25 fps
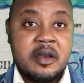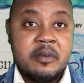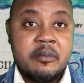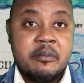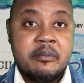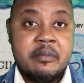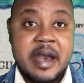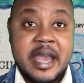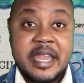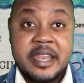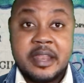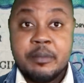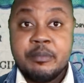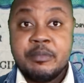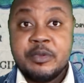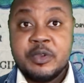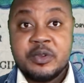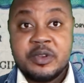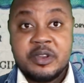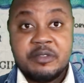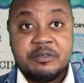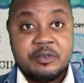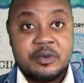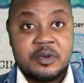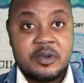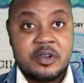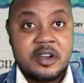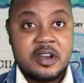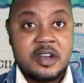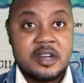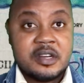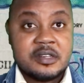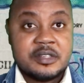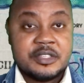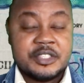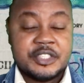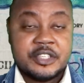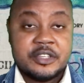by the beautiful
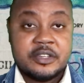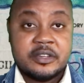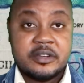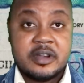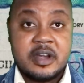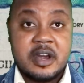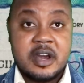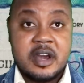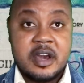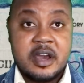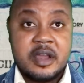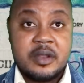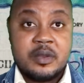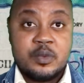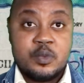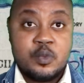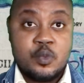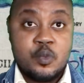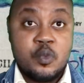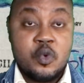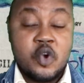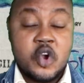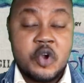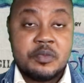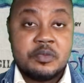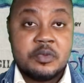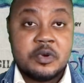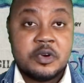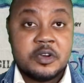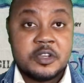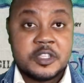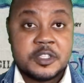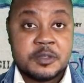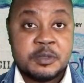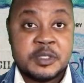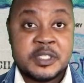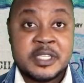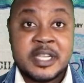culture and warm
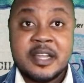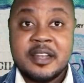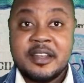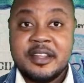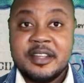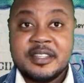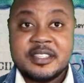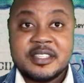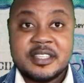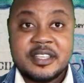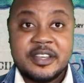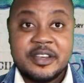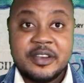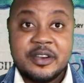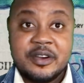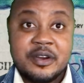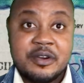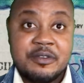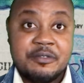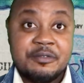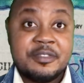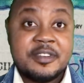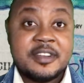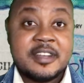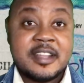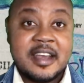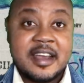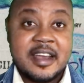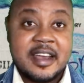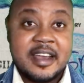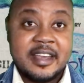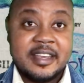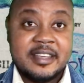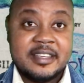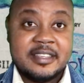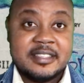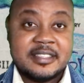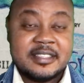hospitality of
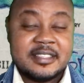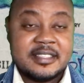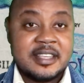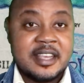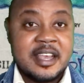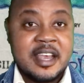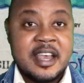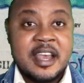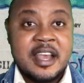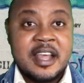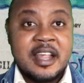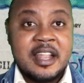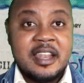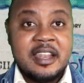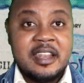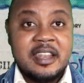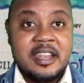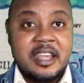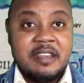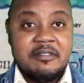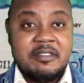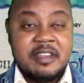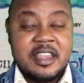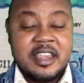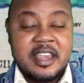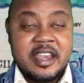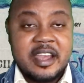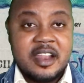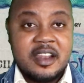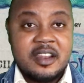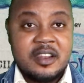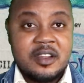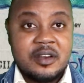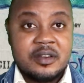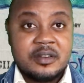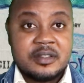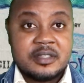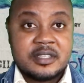Thais. Living here
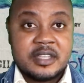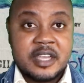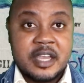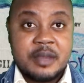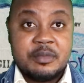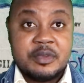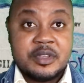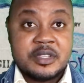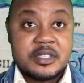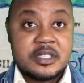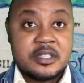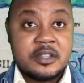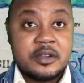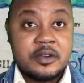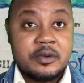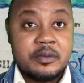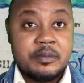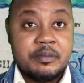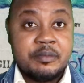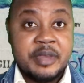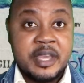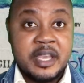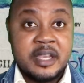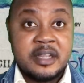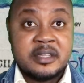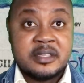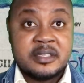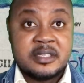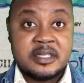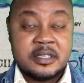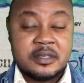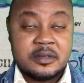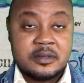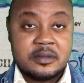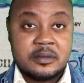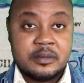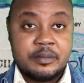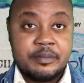long term is no big
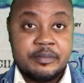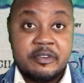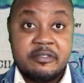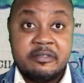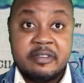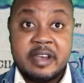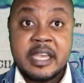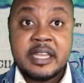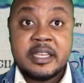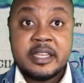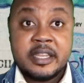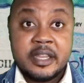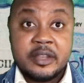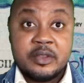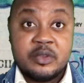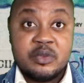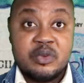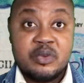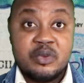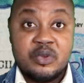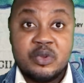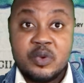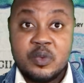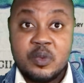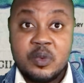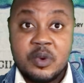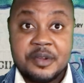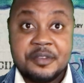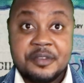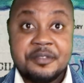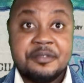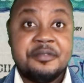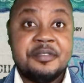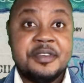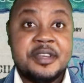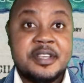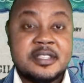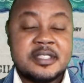deal, provided you know what
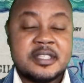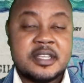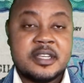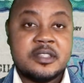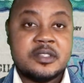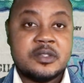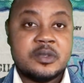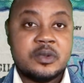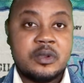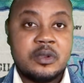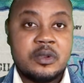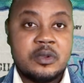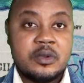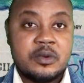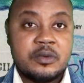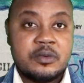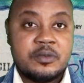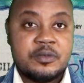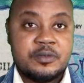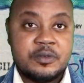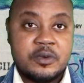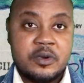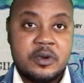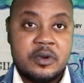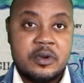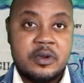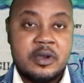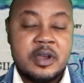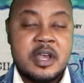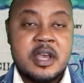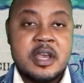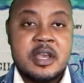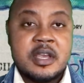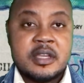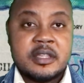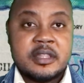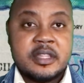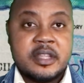visa to look for.
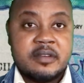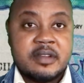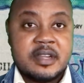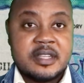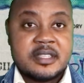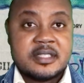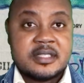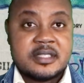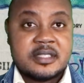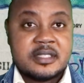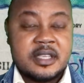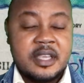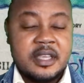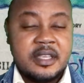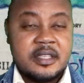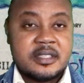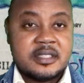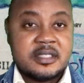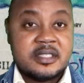There are six